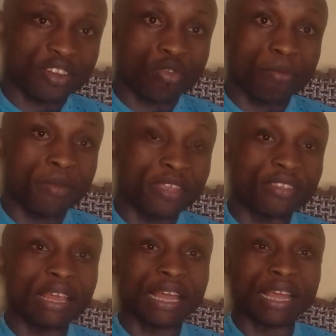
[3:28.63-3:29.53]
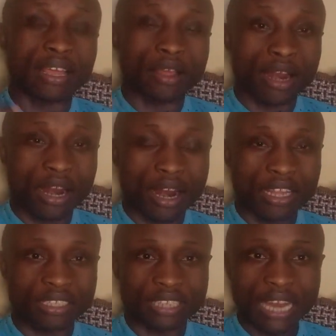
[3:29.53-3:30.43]
to be uh,
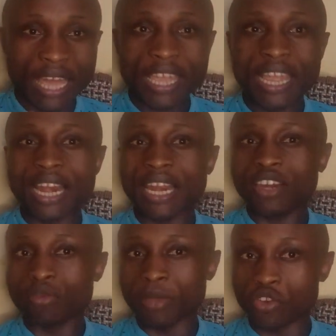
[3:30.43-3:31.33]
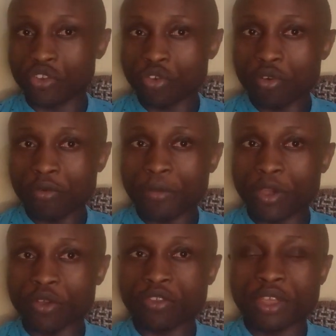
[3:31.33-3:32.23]
it's likely to be true
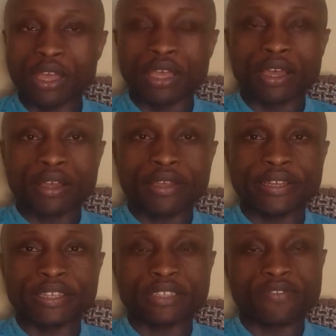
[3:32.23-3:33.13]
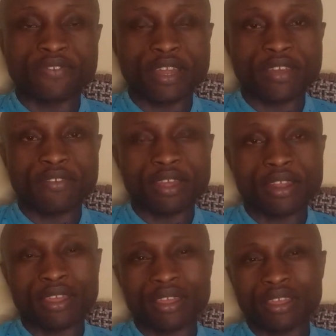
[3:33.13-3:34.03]
because it is very
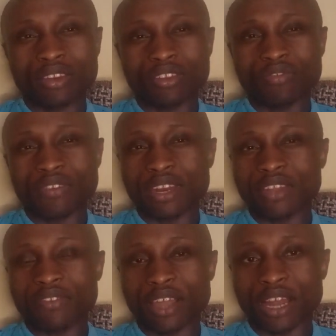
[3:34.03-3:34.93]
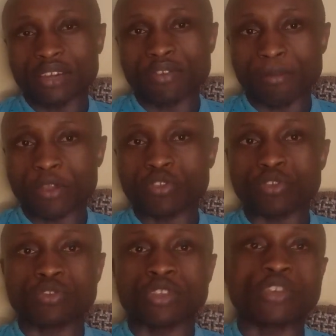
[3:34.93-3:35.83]
very very difficult for a
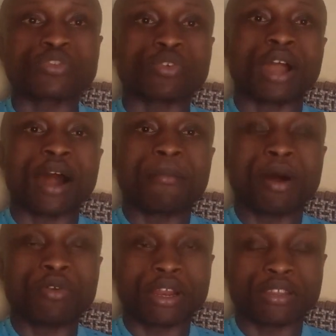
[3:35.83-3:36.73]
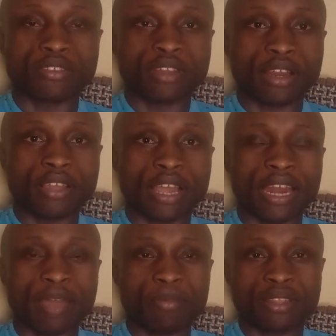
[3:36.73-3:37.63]
person just to come out and start
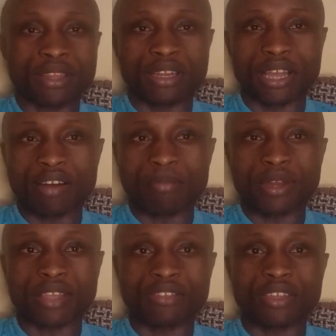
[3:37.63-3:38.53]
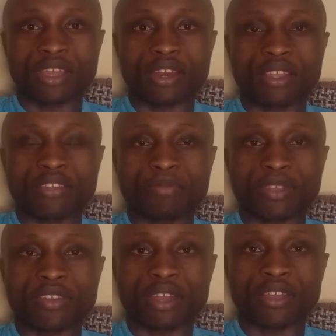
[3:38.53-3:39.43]
claiming that the government has taken his
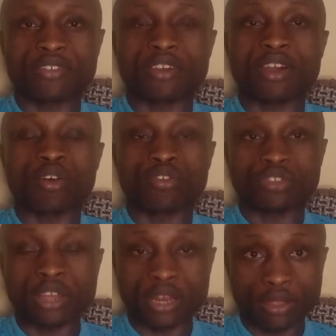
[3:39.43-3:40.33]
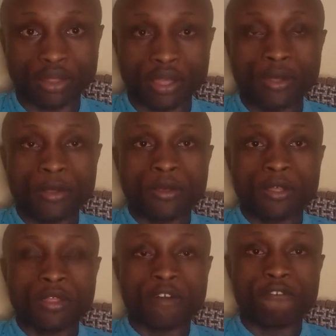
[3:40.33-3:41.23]
merchandise considering the
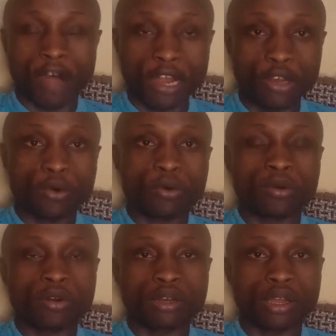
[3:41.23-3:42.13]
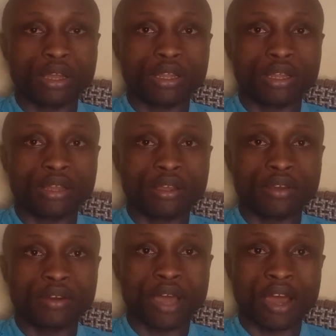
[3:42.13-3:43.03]
the value
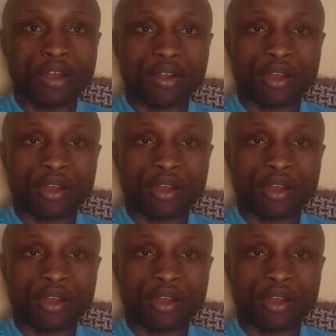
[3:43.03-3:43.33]
uh, uh